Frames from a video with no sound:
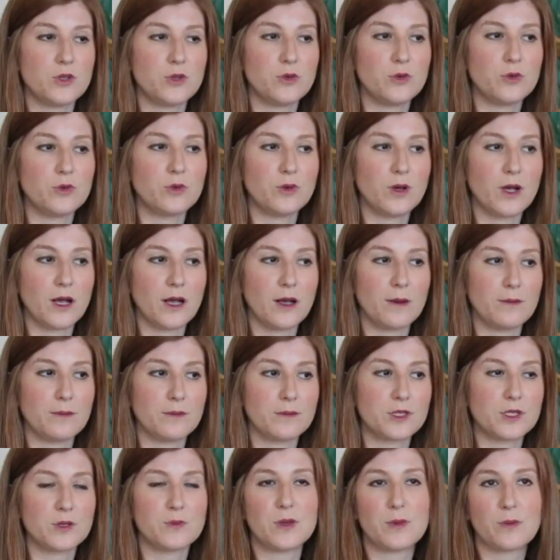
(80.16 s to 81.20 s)
to
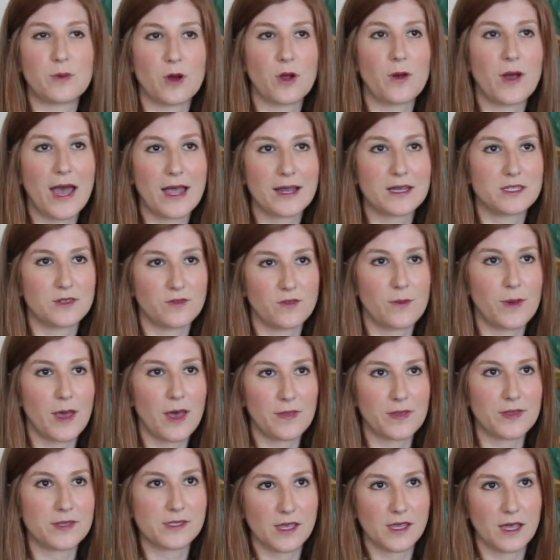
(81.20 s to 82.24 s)
um, to be proactive
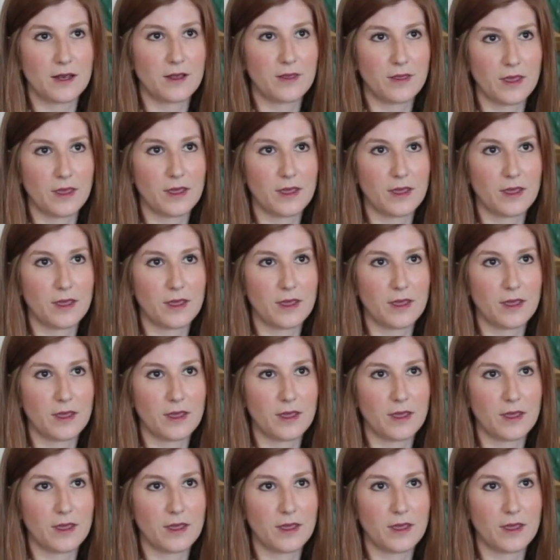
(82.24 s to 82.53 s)
about this kind of